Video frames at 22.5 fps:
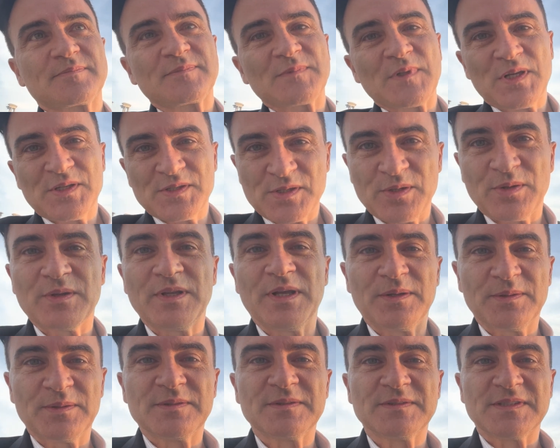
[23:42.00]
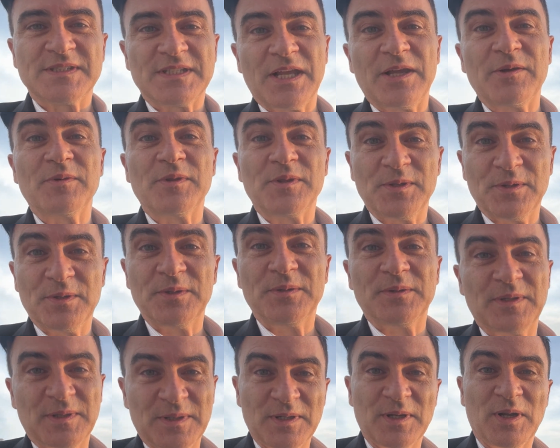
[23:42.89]
So they will stay with you
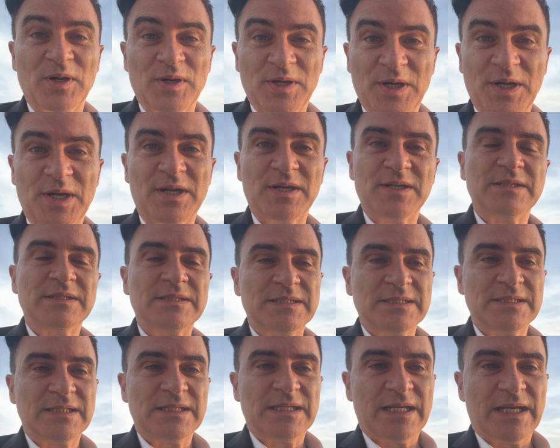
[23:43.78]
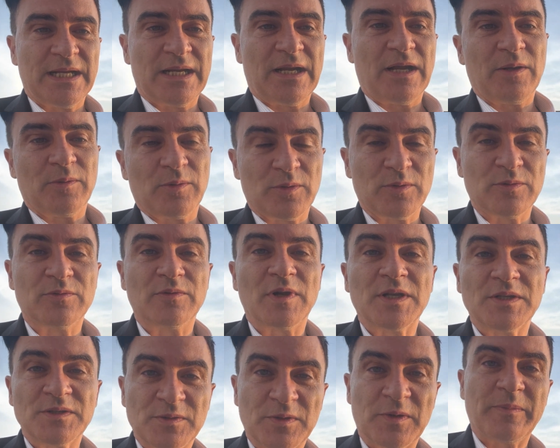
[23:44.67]
longer. And I will
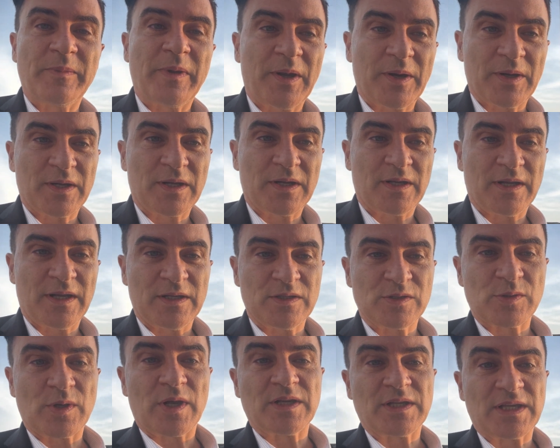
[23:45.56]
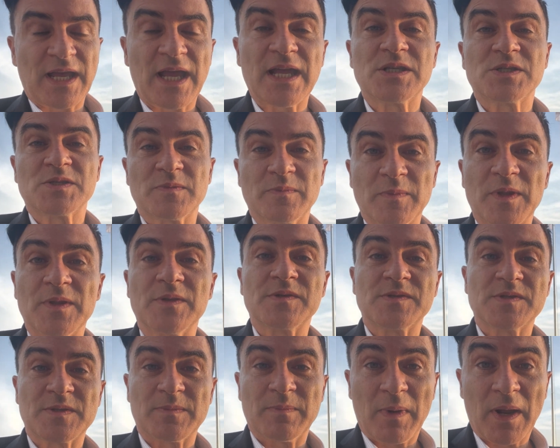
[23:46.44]
run to America and try catch
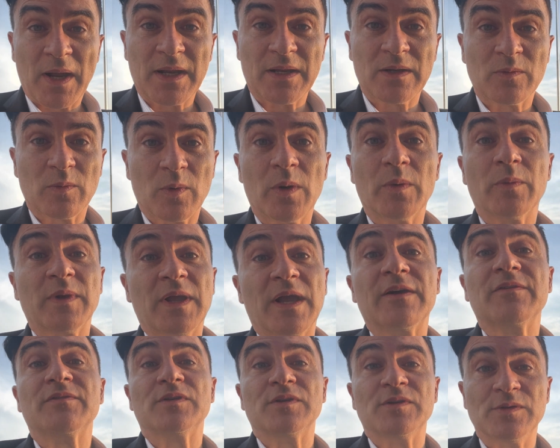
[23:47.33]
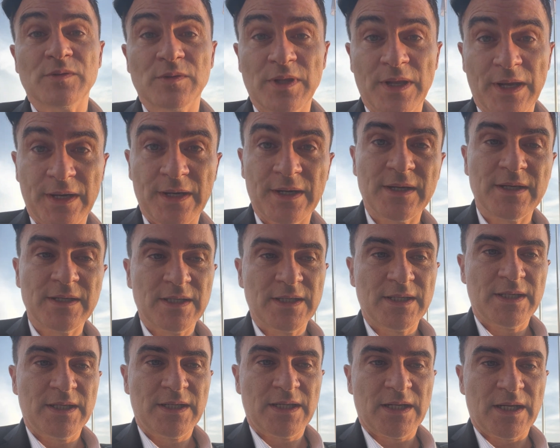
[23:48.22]
Mother's mind, what we have to do there.
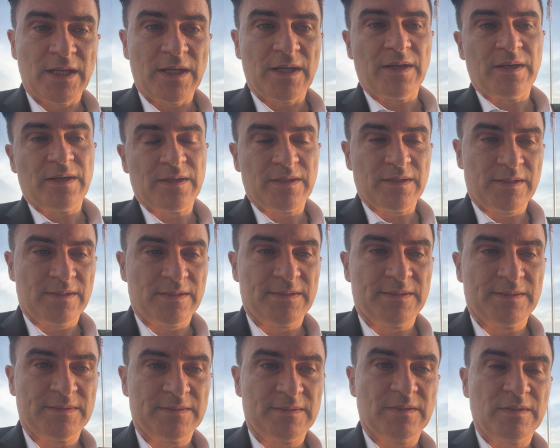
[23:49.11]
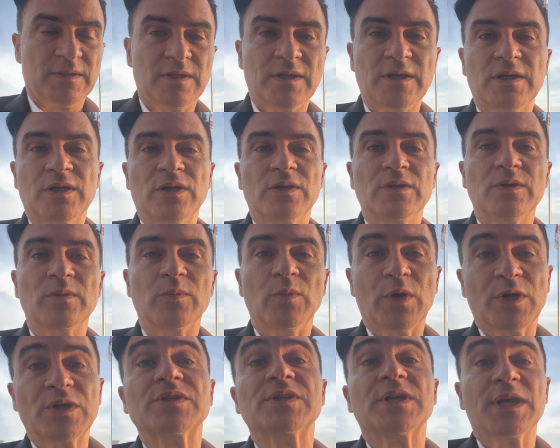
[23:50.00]
And
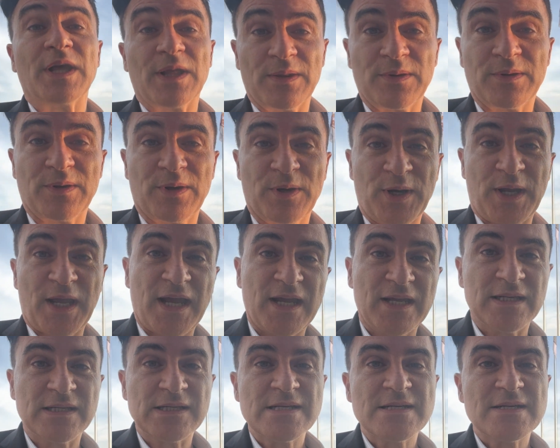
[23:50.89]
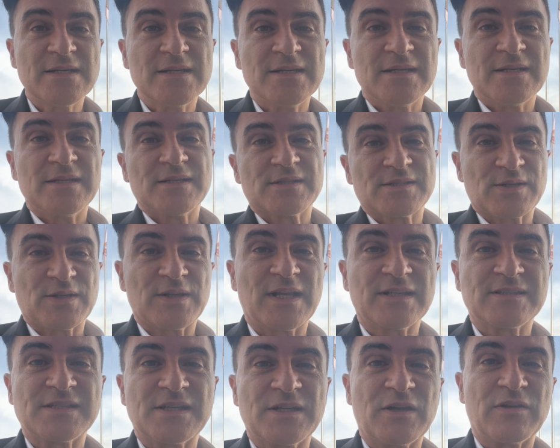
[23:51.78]
work together, okay? So
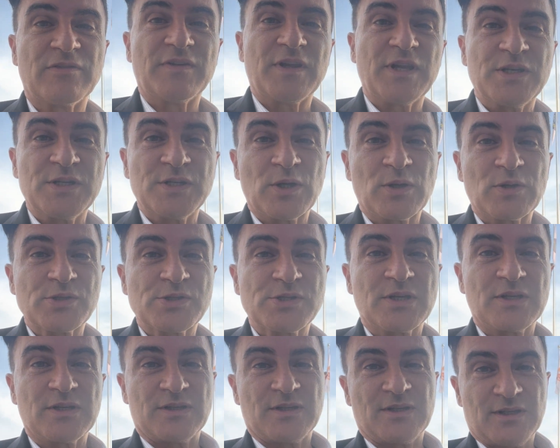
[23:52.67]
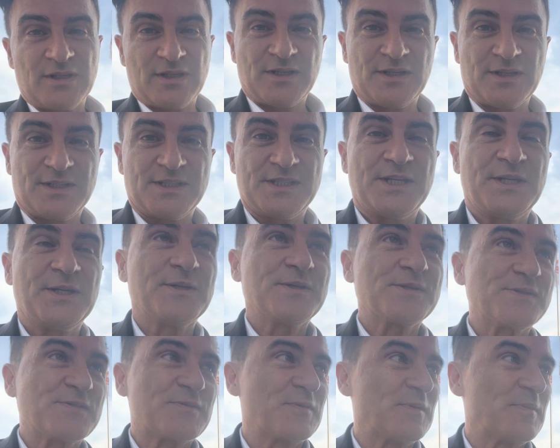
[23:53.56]
that's enough indulgent
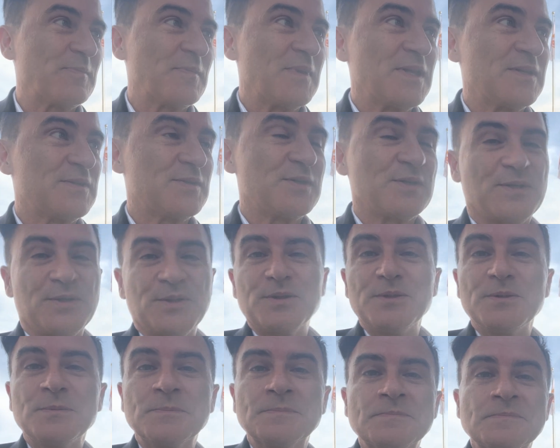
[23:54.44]
tears from me to you.